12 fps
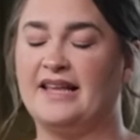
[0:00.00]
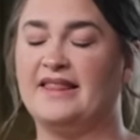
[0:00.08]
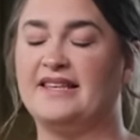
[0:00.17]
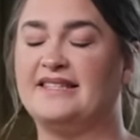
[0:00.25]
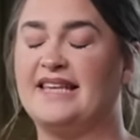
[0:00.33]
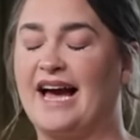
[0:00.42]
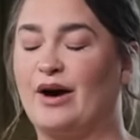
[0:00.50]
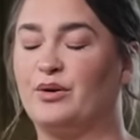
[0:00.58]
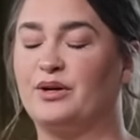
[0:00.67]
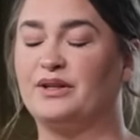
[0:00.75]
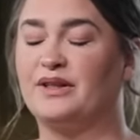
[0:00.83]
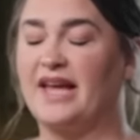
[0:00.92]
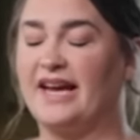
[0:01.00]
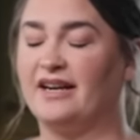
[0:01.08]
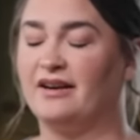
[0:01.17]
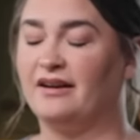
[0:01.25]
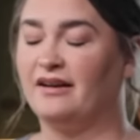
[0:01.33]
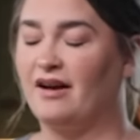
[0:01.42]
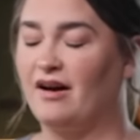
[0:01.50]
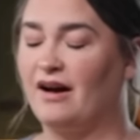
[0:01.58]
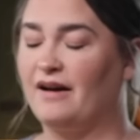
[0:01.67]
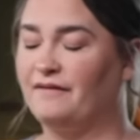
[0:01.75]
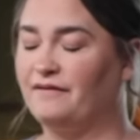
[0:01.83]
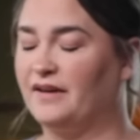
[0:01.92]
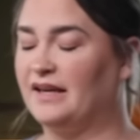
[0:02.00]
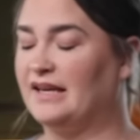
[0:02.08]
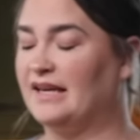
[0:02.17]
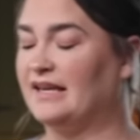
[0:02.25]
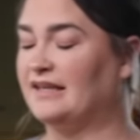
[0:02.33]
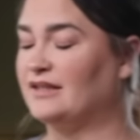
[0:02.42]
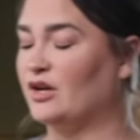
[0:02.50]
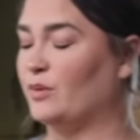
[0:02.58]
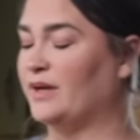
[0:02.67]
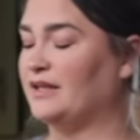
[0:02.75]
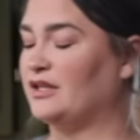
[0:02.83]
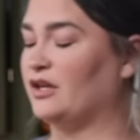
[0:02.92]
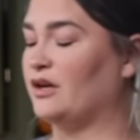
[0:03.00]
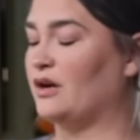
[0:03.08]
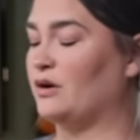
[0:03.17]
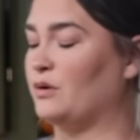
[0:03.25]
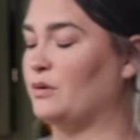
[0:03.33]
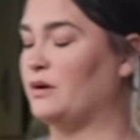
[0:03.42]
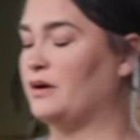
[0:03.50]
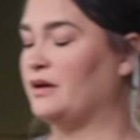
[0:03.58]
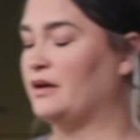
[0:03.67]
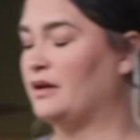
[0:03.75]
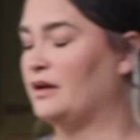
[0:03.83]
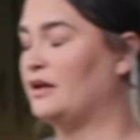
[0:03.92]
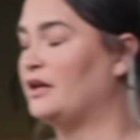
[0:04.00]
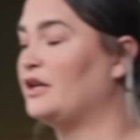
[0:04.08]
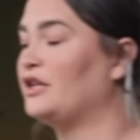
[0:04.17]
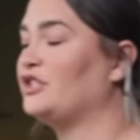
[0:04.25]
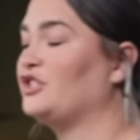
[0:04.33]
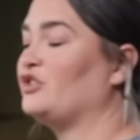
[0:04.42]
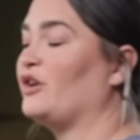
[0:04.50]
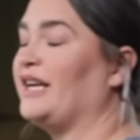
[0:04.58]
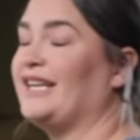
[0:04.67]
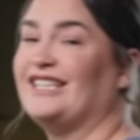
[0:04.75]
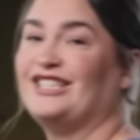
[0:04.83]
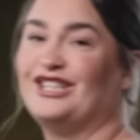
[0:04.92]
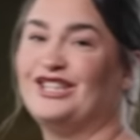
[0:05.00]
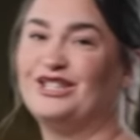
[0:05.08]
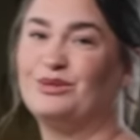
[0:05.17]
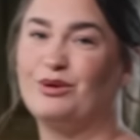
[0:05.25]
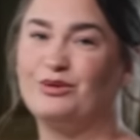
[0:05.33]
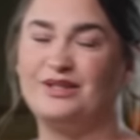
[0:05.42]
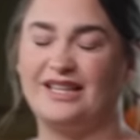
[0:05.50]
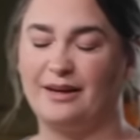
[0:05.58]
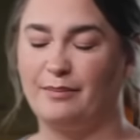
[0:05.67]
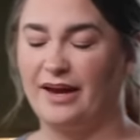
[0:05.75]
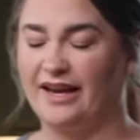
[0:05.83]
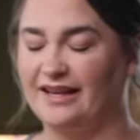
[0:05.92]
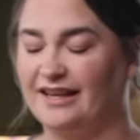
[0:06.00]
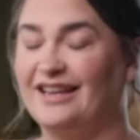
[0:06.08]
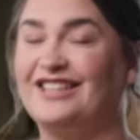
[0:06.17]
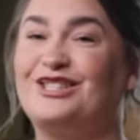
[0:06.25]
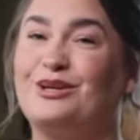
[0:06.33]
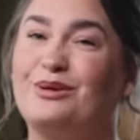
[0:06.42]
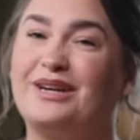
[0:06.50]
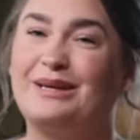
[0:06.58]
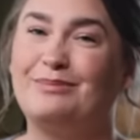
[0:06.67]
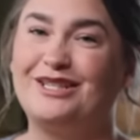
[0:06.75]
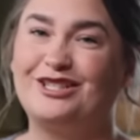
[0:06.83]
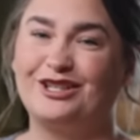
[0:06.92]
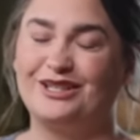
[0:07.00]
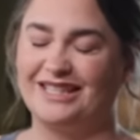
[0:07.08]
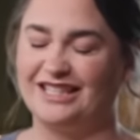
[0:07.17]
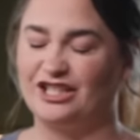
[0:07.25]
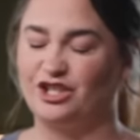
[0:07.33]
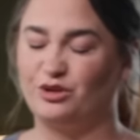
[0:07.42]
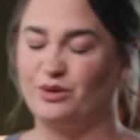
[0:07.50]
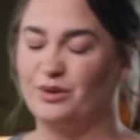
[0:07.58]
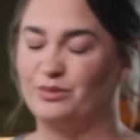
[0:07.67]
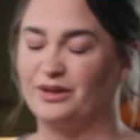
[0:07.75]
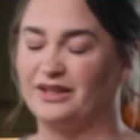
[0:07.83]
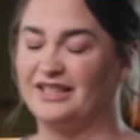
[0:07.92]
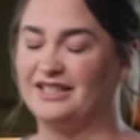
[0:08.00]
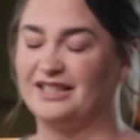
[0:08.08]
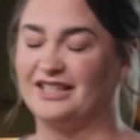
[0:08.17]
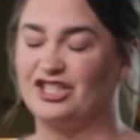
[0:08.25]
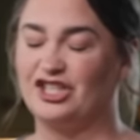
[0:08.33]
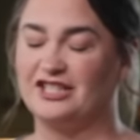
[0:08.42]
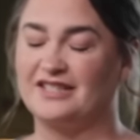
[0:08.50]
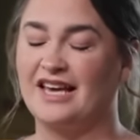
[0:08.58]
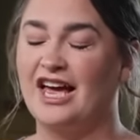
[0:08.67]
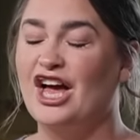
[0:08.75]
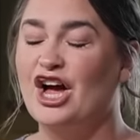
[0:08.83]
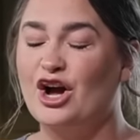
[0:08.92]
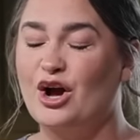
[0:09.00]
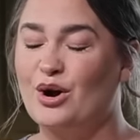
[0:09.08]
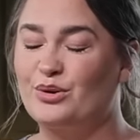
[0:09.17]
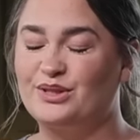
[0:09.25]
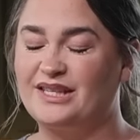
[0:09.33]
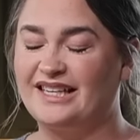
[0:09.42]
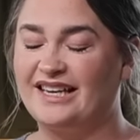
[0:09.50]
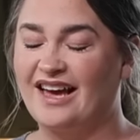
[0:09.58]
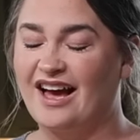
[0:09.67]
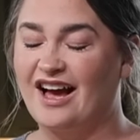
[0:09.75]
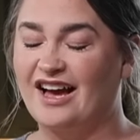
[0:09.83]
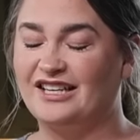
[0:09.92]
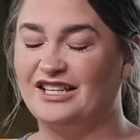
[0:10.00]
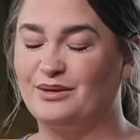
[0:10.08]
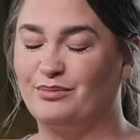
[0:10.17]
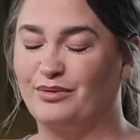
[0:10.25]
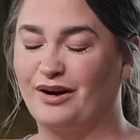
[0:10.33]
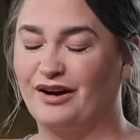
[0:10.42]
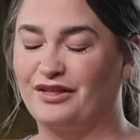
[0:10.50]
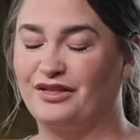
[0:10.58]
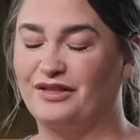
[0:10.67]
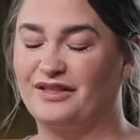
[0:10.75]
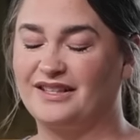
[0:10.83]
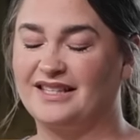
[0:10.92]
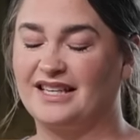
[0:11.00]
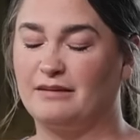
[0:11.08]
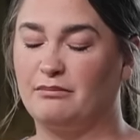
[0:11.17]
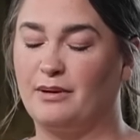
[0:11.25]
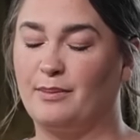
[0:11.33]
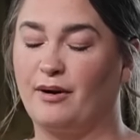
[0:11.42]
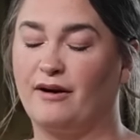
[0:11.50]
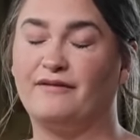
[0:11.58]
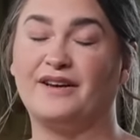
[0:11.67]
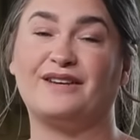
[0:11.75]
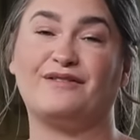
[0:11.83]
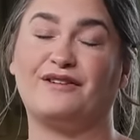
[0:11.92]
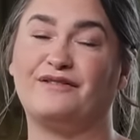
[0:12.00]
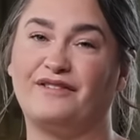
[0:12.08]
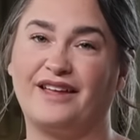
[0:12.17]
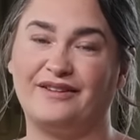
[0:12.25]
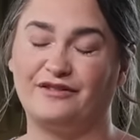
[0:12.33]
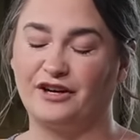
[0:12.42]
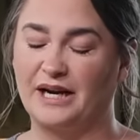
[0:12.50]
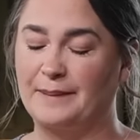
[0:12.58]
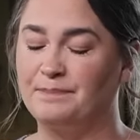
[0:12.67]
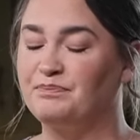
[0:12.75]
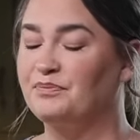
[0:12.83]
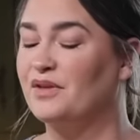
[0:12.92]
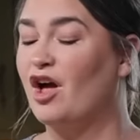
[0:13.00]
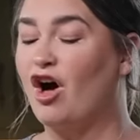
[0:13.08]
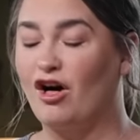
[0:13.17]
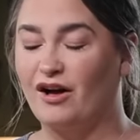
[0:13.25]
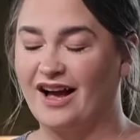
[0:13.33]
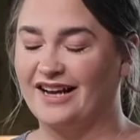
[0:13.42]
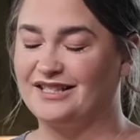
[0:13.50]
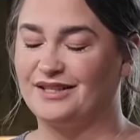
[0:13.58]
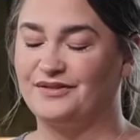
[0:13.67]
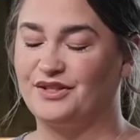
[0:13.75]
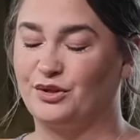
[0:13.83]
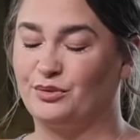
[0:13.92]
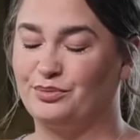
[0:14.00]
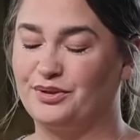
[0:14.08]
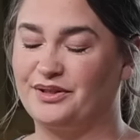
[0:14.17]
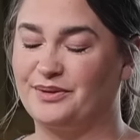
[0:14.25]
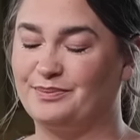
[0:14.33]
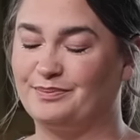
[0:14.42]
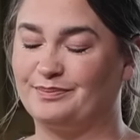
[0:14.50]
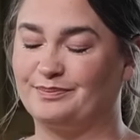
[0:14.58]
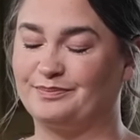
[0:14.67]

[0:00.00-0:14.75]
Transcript: this outer layer off and it's going to go straight into this roasting pan so it can be turned into a really delicious, cozy onion broth that's gonna be perfect for flavoring all kinds of soups.